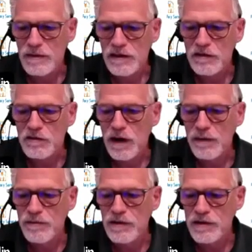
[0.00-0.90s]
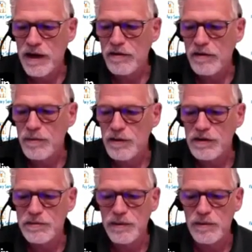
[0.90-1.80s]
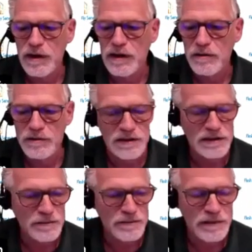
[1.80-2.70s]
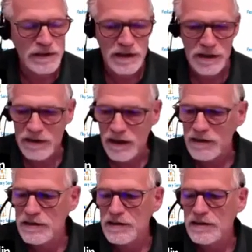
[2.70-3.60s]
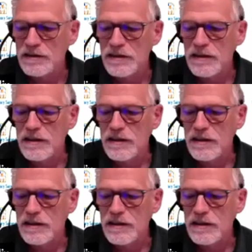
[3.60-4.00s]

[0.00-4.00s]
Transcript: It describes the entire emerging memory ecosystem, the technologies,